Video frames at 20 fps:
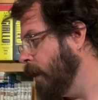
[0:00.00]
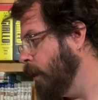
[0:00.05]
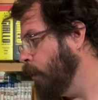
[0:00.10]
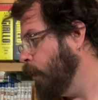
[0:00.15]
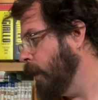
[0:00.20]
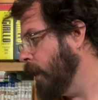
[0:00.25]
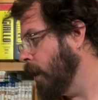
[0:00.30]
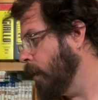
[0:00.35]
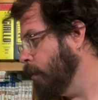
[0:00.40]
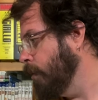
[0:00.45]

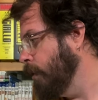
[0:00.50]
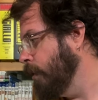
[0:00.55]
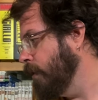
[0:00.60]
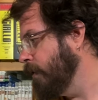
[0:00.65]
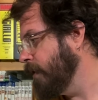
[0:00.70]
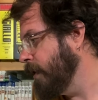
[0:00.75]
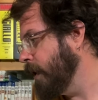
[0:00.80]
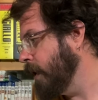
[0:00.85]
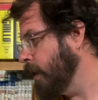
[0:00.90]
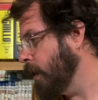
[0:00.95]
we are
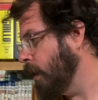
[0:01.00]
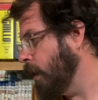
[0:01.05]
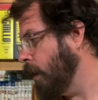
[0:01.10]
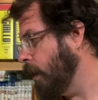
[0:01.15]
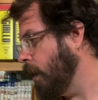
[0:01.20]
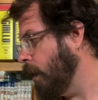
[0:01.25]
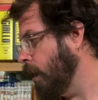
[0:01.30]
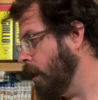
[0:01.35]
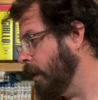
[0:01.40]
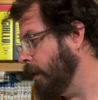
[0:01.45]
moving
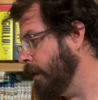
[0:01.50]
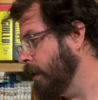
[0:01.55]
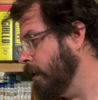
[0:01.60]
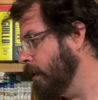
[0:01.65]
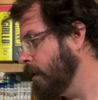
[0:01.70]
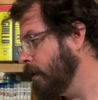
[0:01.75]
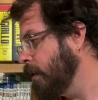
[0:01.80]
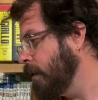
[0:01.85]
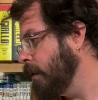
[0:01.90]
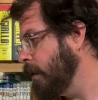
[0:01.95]
on
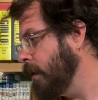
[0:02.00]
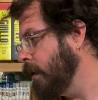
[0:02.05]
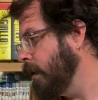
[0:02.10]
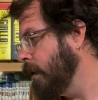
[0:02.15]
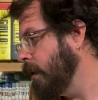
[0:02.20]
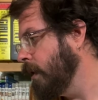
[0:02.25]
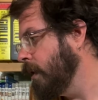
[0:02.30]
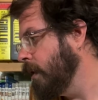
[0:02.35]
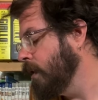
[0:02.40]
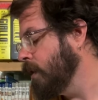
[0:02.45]

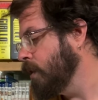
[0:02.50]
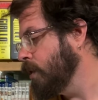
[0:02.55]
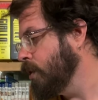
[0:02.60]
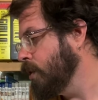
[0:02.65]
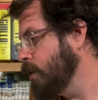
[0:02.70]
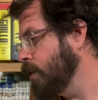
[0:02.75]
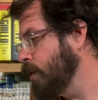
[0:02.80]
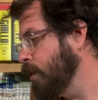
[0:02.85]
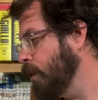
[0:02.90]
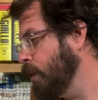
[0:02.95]

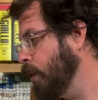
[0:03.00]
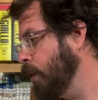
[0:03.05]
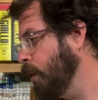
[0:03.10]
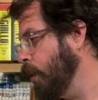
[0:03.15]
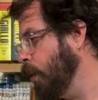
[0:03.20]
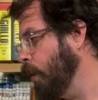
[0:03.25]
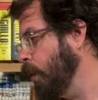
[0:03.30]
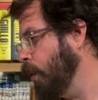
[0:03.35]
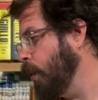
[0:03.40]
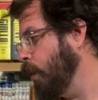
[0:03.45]

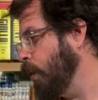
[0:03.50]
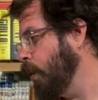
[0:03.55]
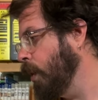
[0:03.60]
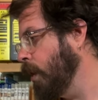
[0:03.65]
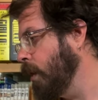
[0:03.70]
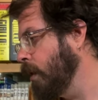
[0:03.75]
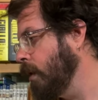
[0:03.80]
to